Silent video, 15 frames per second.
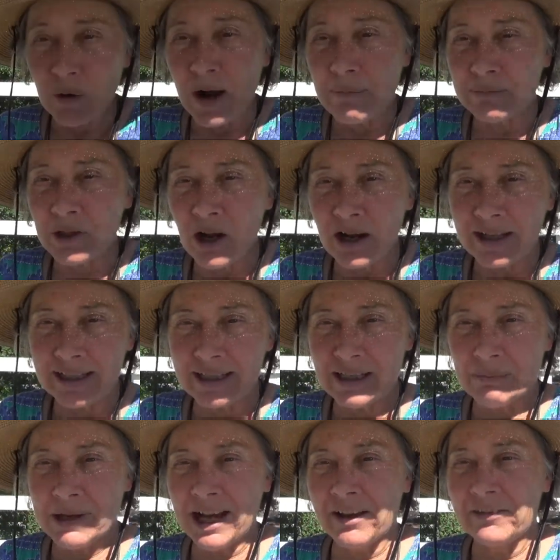I'm talking
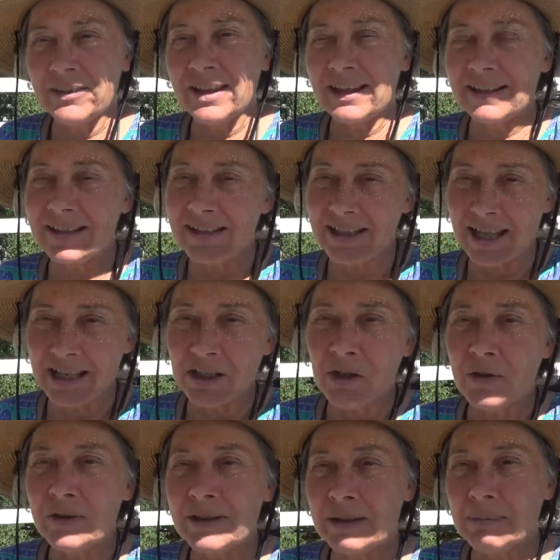about things that
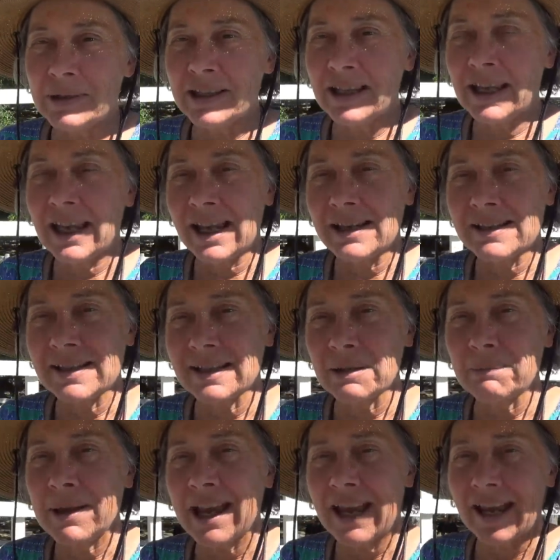used to be the case in
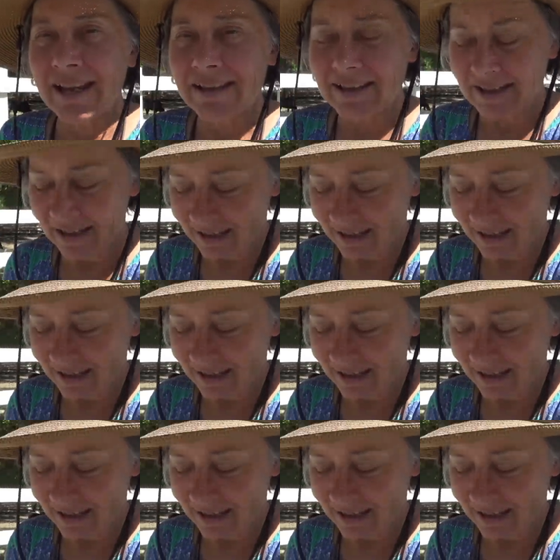the past,